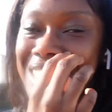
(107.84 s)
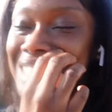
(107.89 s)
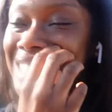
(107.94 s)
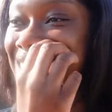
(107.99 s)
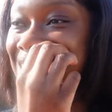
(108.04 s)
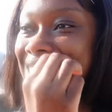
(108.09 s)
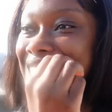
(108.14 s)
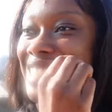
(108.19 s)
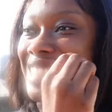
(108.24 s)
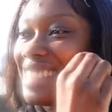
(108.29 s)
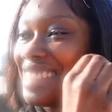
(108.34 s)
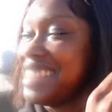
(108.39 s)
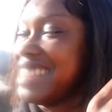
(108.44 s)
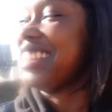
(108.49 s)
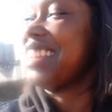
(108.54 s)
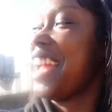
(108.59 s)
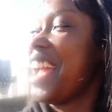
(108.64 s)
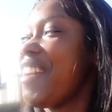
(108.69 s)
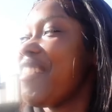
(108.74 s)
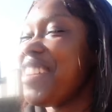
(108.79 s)
because
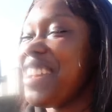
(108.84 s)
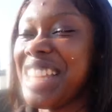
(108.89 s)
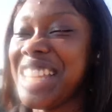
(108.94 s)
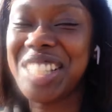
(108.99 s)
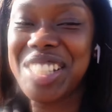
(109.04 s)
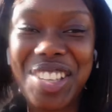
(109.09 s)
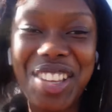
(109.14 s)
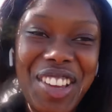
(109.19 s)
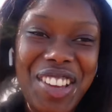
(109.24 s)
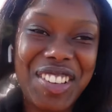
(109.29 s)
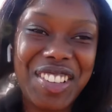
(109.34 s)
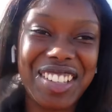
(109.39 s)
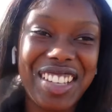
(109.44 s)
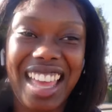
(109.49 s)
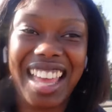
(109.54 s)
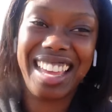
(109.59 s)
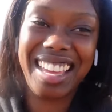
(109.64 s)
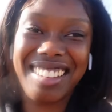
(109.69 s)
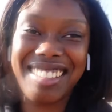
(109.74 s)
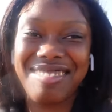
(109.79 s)
I find it so
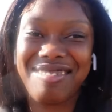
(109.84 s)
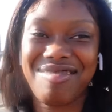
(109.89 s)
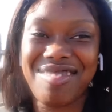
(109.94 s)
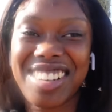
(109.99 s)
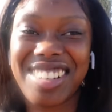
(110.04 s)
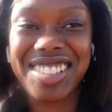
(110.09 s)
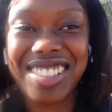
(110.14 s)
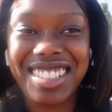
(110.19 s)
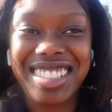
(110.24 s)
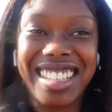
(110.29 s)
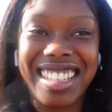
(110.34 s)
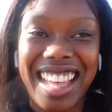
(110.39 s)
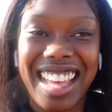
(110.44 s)
like embarrassing,